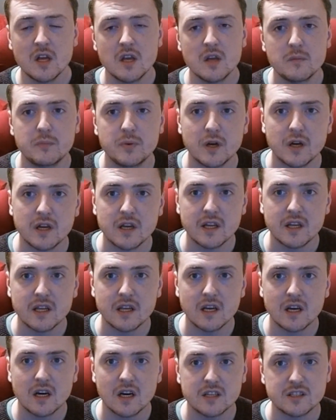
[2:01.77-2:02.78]
but
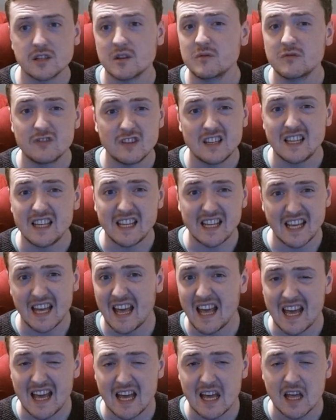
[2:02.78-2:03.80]
I don't really
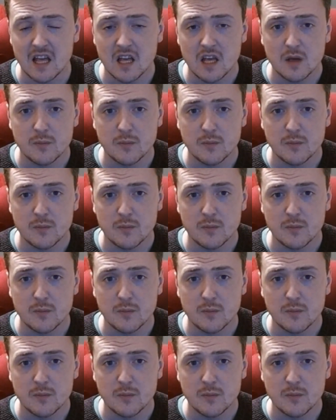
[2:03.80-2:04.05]
care,